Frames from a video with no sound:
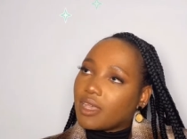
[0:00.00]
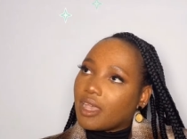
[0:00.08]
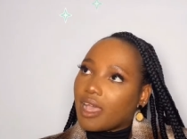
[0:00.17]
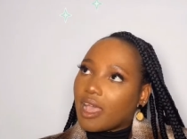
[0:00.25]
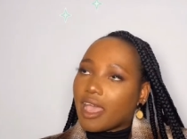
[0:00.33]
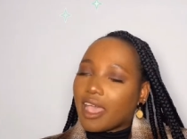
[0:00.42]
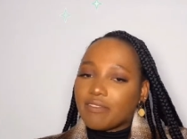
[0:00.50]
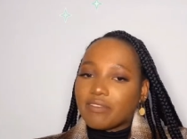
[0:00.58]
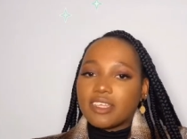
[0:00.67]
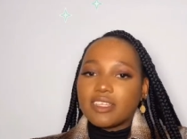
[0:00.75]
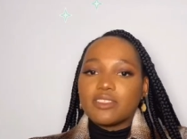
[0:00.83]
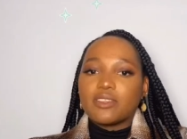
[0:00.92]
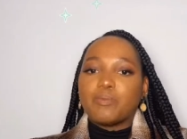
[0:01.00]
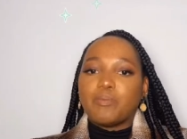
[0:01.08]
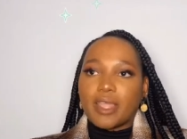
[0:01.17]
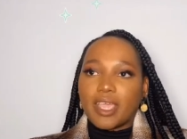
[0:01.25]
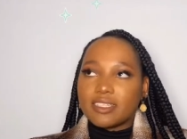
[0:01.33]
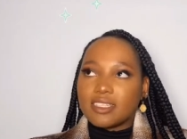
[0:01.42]
I have these
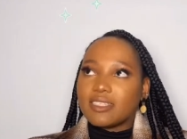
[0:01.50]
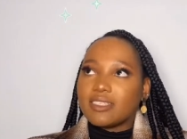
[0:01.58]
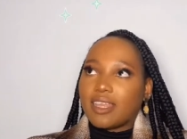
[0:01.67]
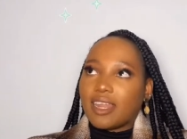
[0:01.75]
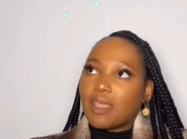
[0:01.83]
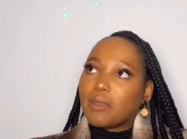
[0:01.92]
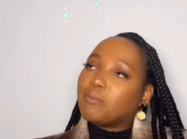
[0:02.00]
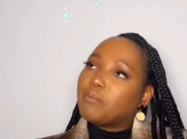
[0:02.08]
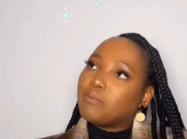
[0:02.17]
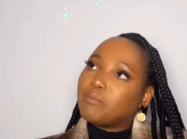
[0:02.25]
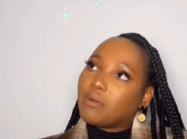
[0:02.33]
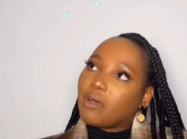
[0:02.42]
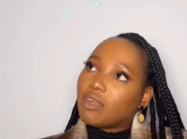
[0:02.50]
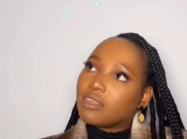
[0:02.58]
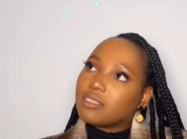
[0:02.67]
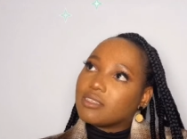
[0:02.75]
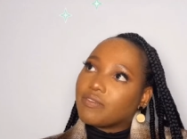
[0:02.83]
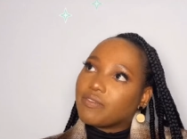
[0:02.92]
blazers that I bought
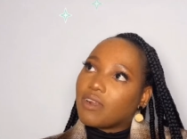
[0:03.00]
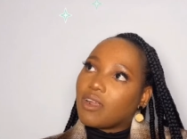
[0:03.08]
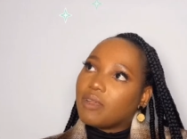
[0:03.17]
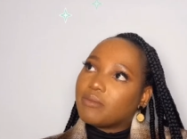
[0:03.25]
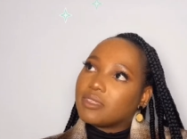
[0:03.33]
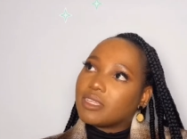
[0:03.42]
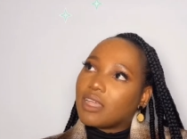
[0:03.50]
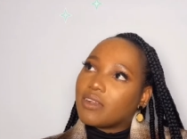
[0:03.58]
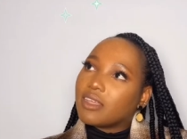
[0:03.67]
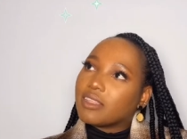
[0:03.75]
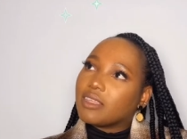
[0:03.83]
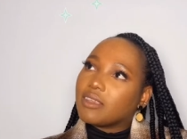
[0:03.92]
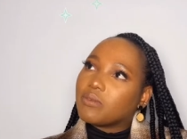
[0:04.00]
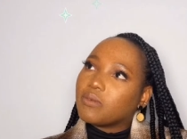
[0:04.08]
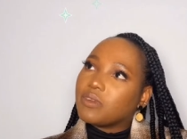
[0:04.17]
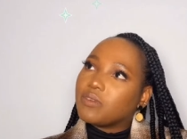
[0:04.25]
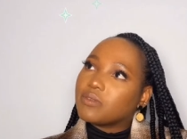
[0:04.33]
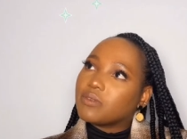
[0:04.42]
from Zara, I think,
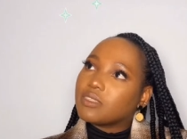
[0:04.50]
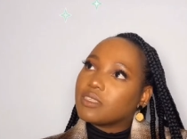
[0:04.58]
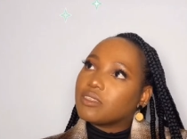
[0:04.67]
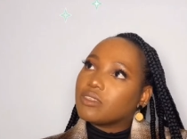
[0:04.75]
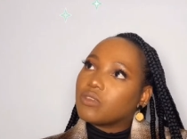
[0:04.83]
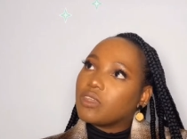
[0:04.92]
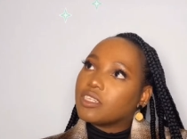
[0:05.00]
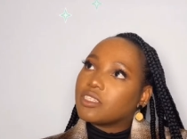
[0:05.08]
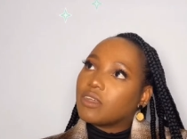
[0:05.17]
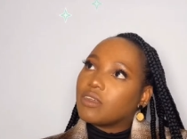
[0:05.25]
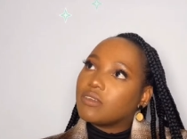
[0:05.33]
when was it two years ago?